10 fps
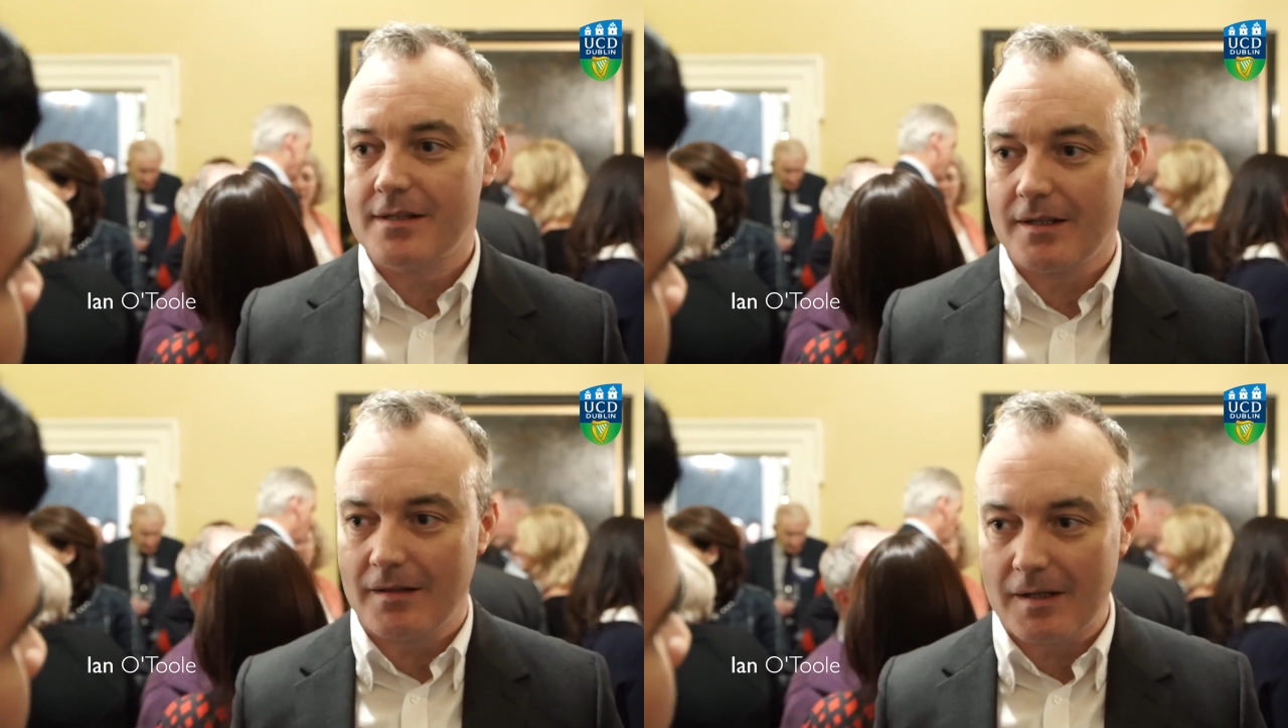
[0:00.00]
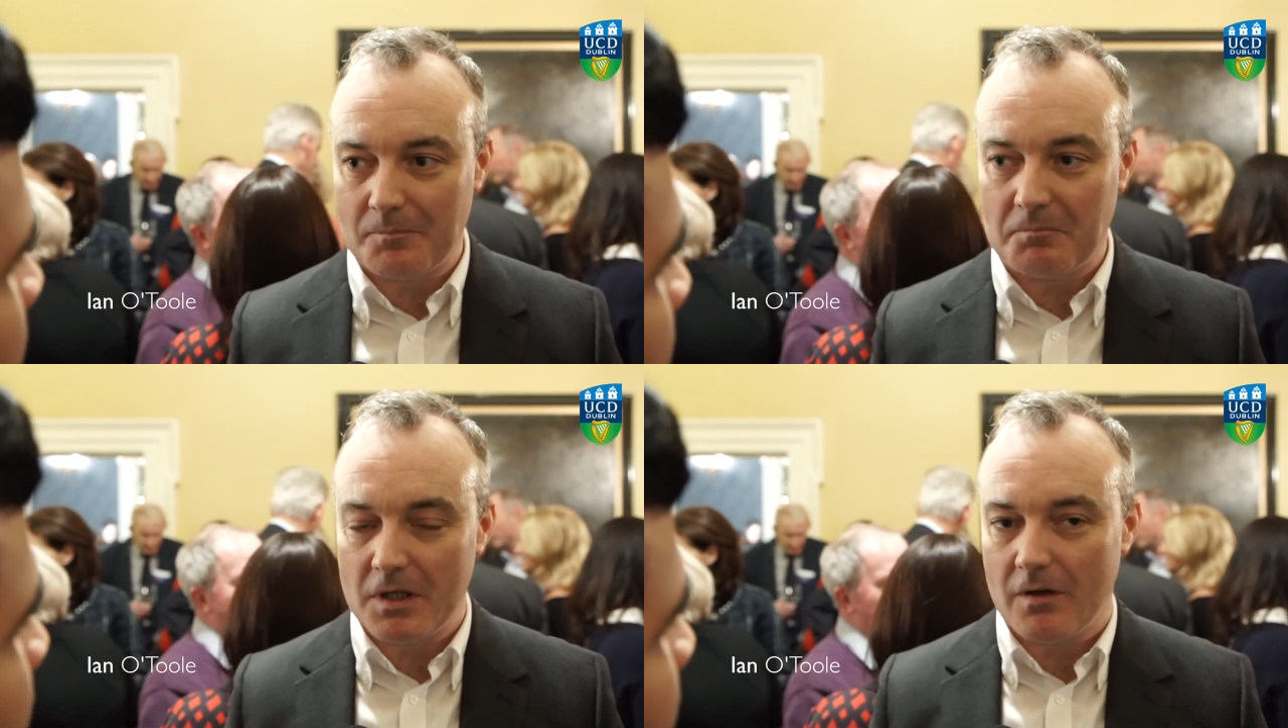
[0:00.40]
It
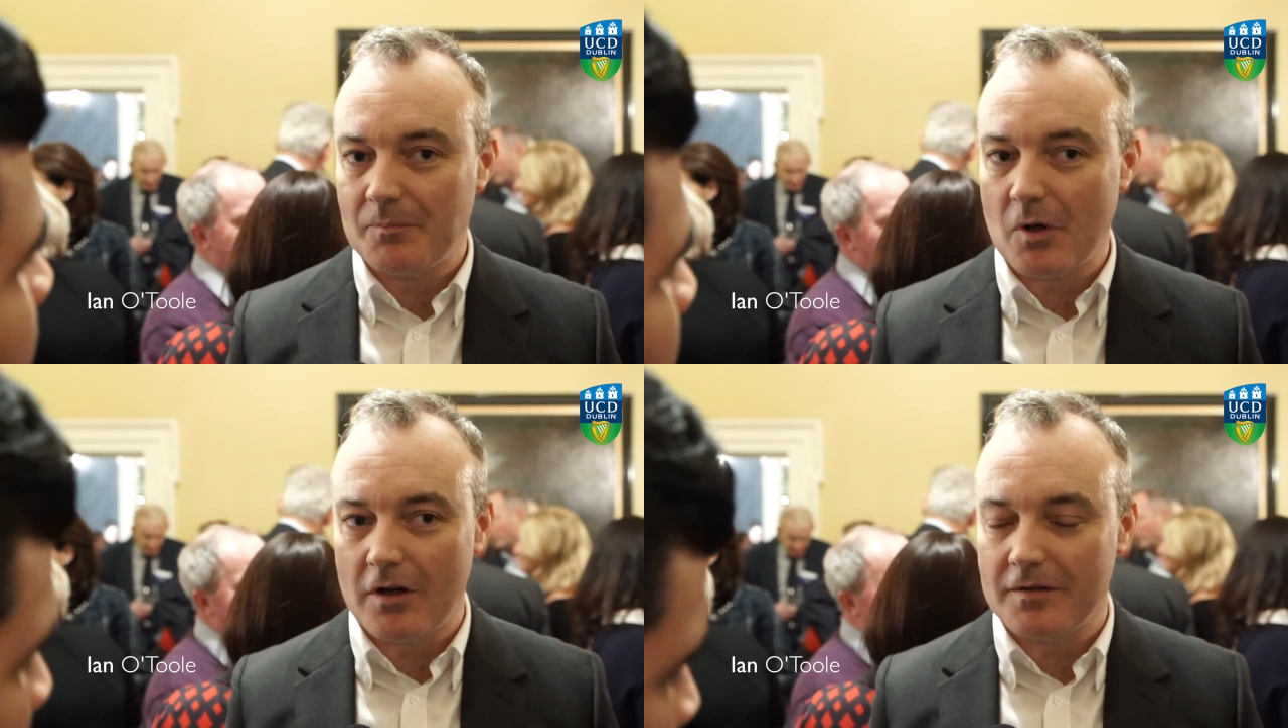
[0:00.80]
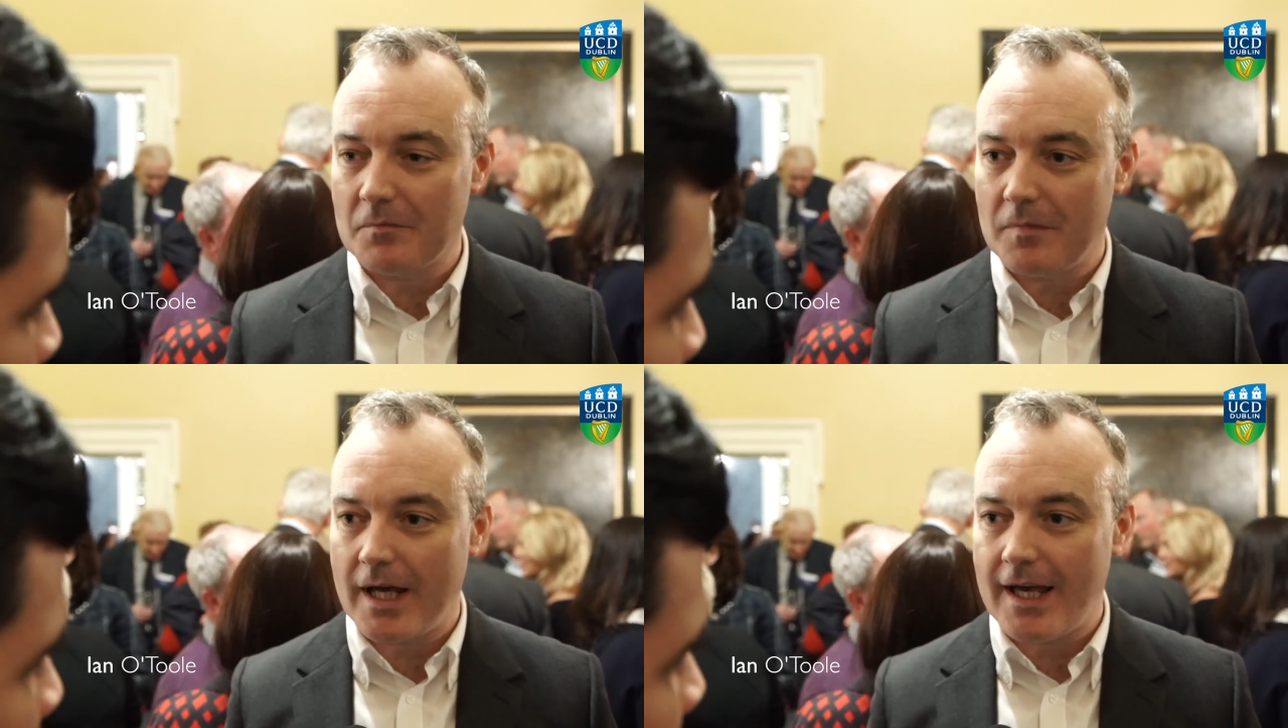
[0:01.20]

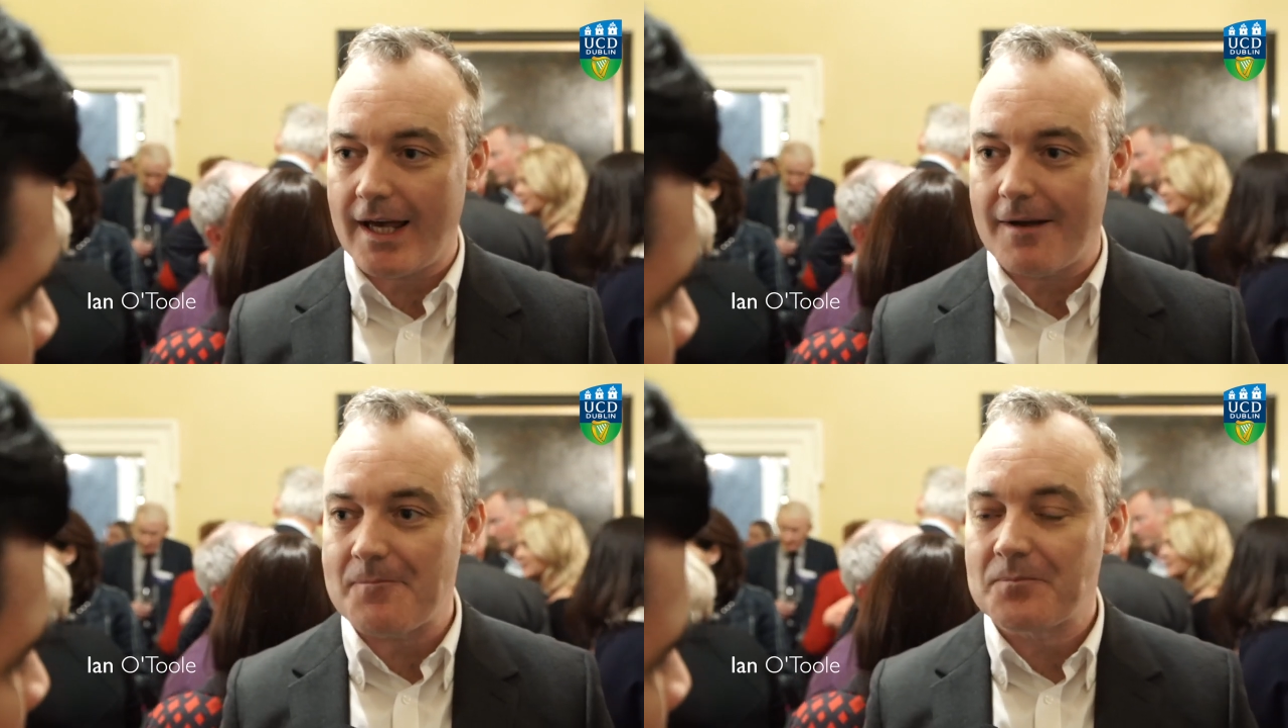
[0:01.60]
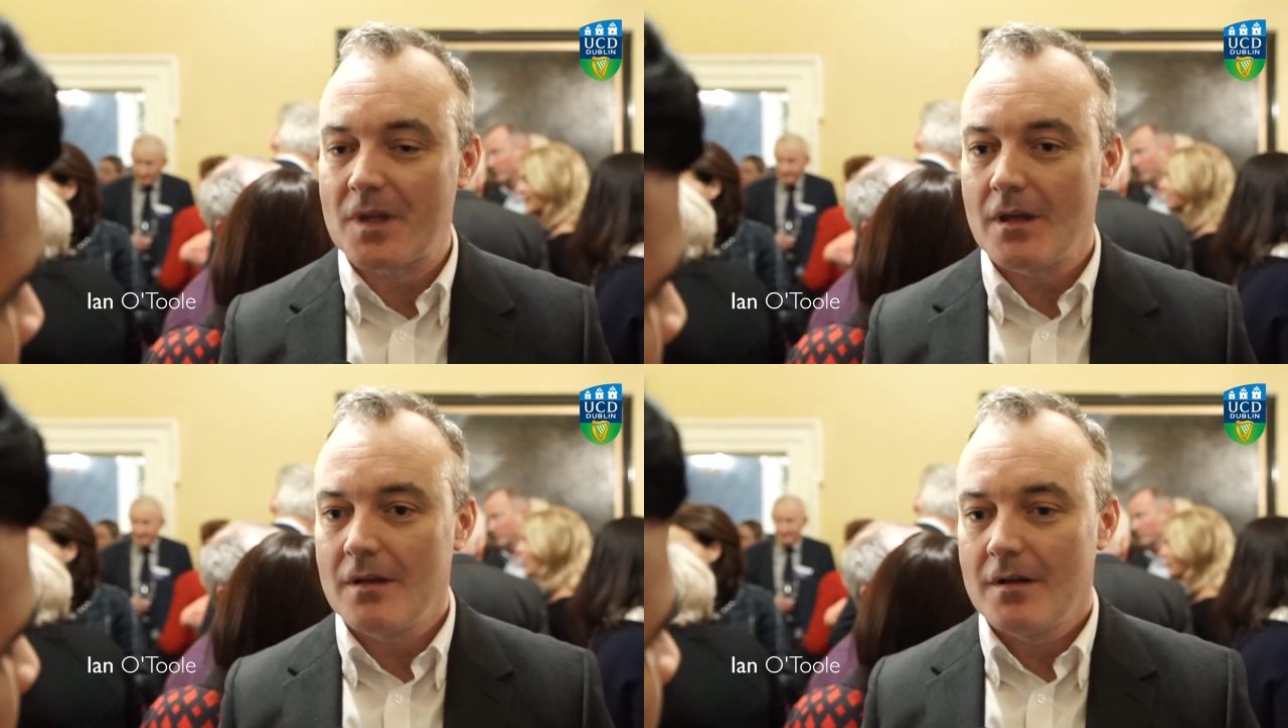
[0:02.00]
broadened
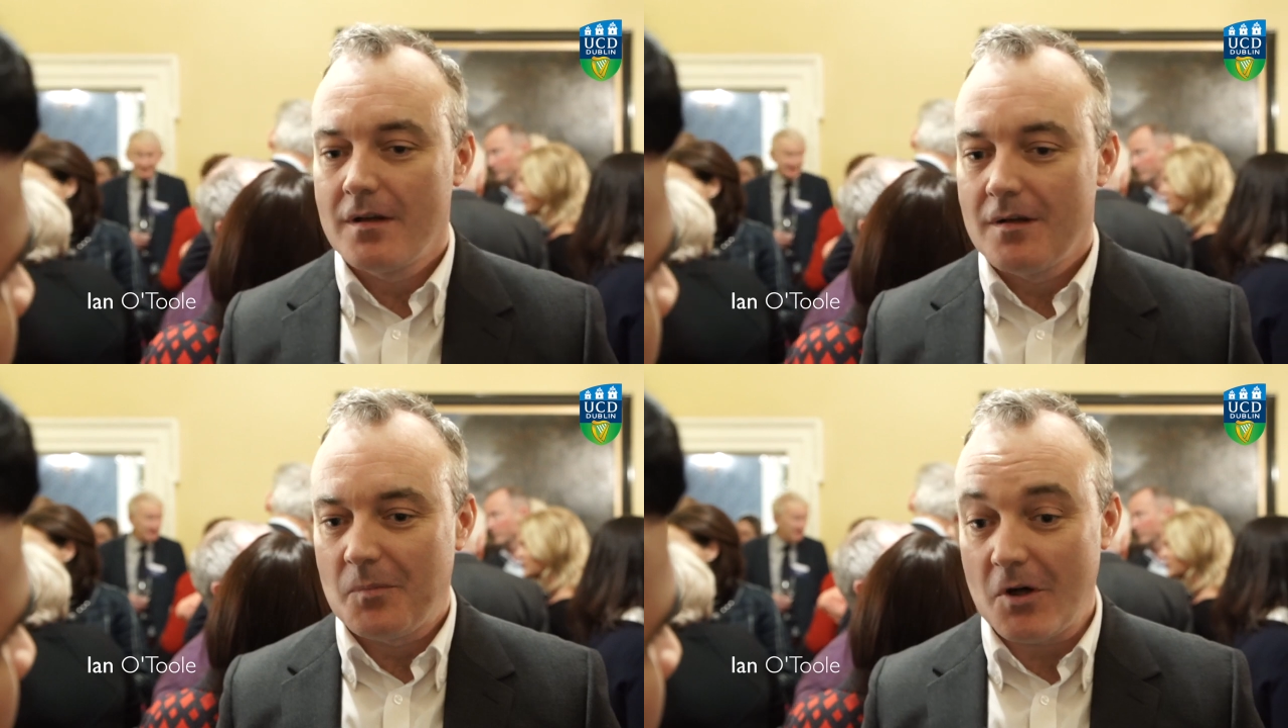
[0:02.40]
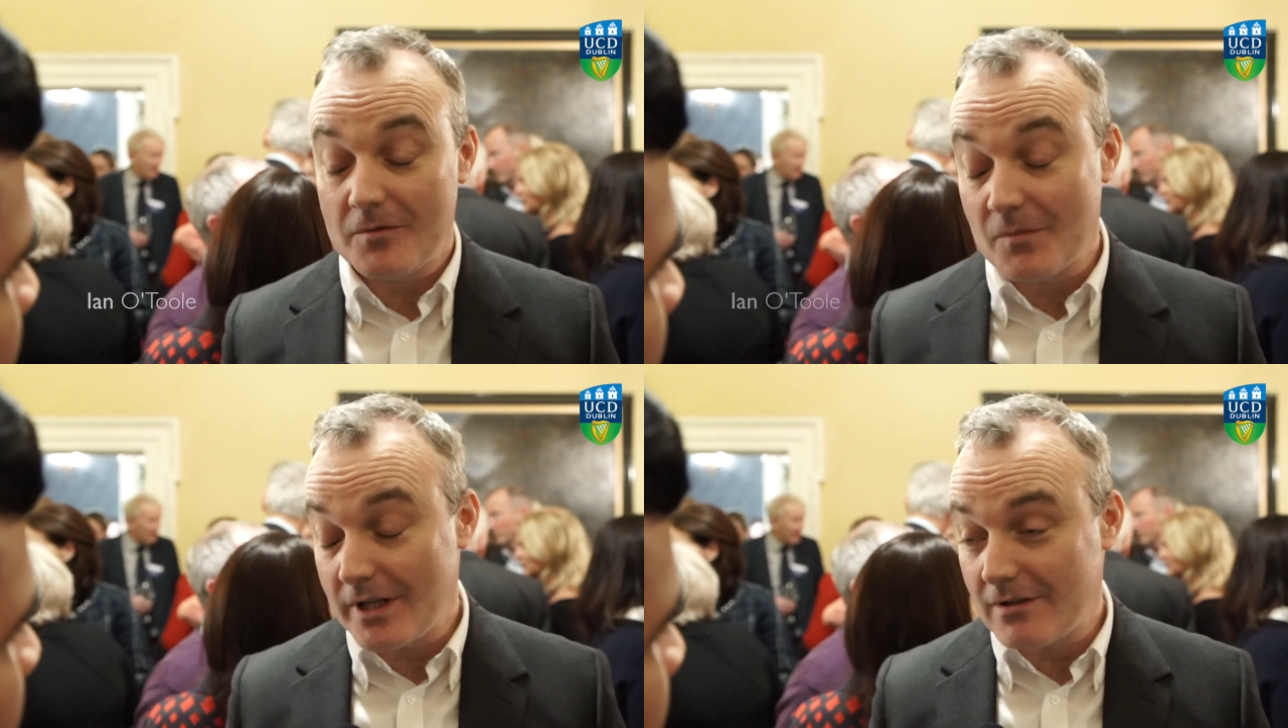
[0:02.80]
my